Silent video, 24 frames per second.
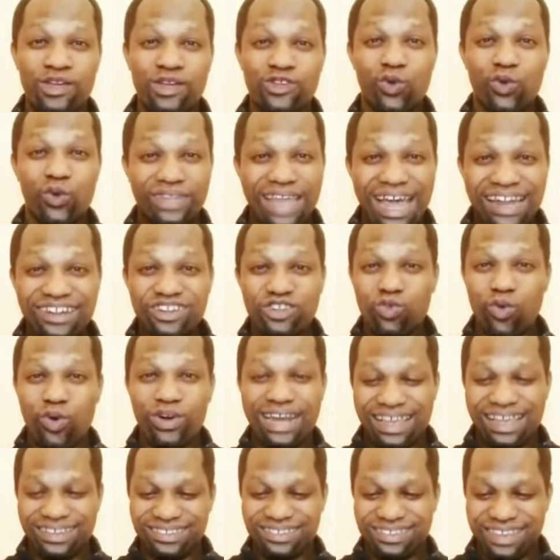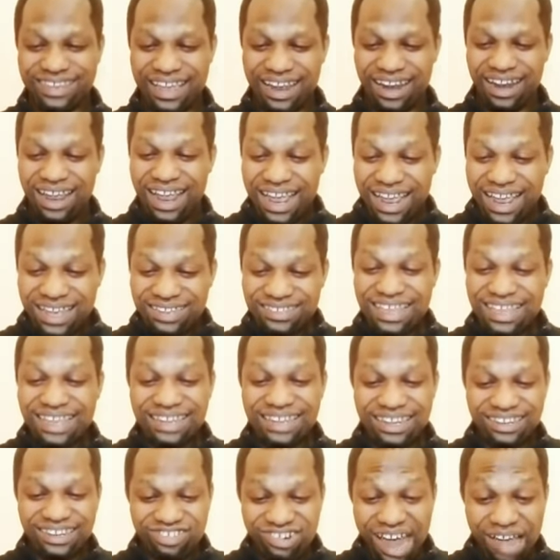So that is what they are saying. They say
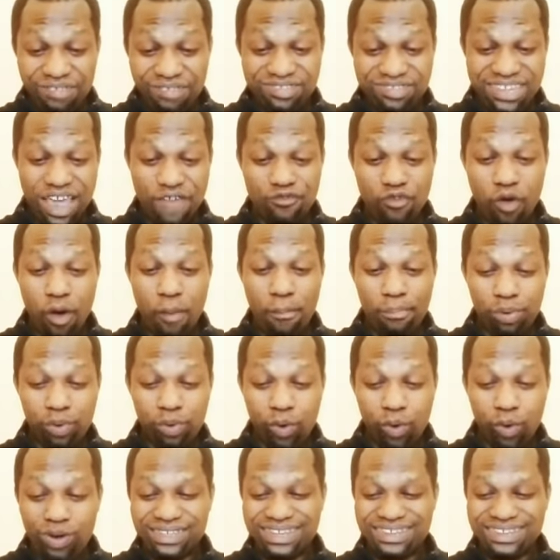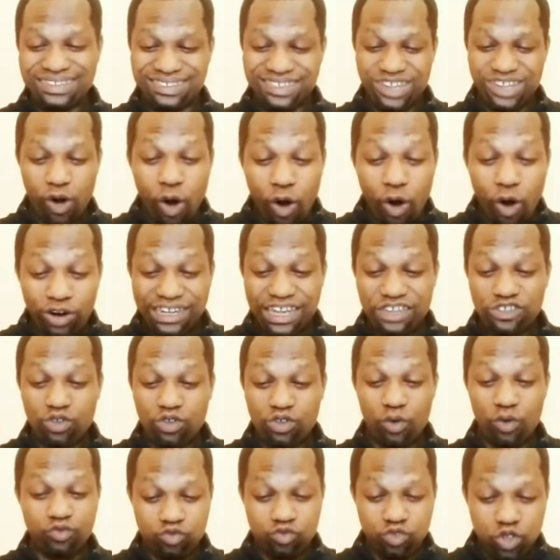the draft therefore broadens the audience
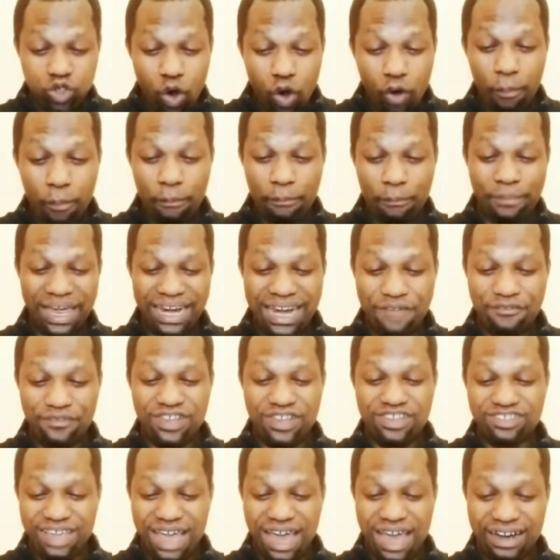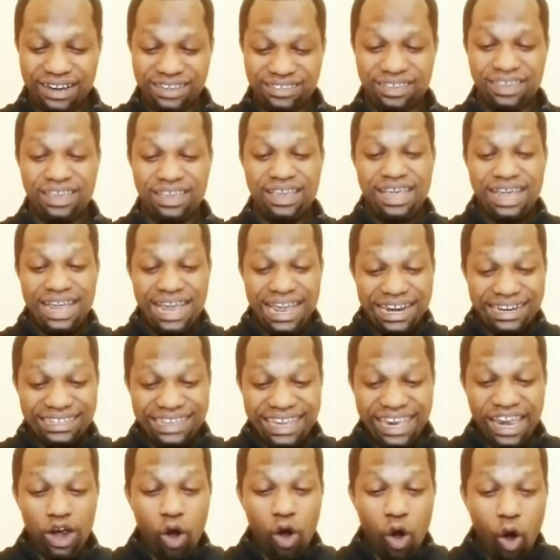of young beneficiaries.
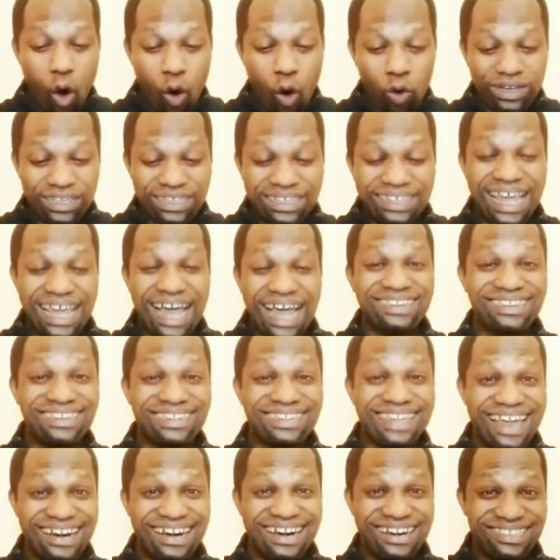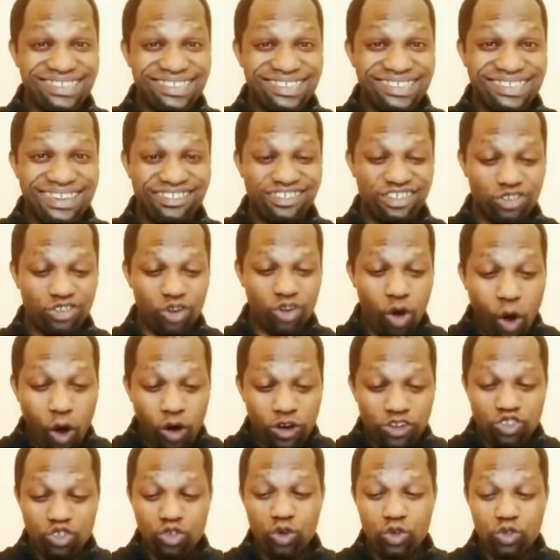The under 36
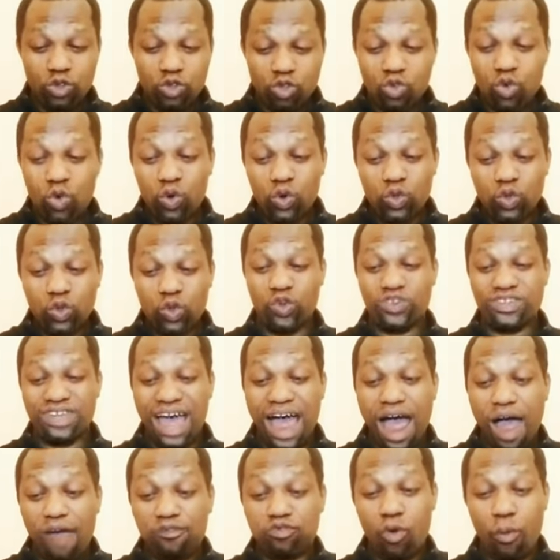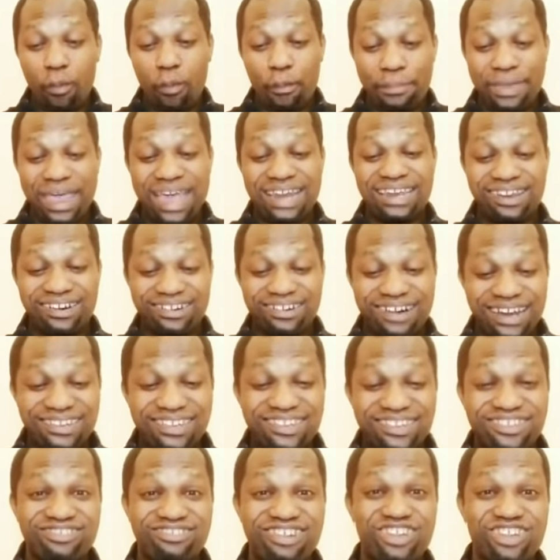also do not have to pay the
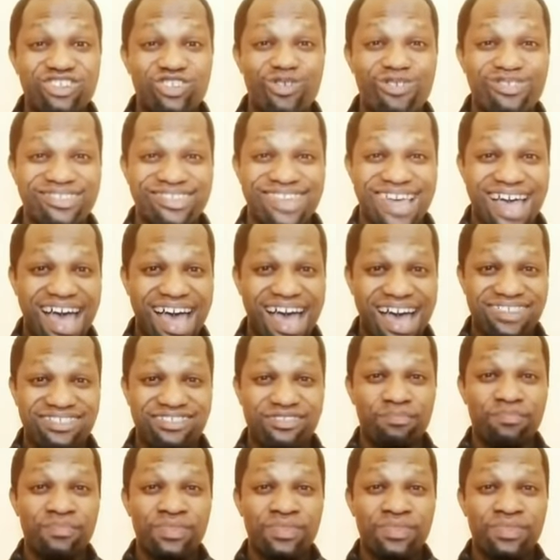registration tax.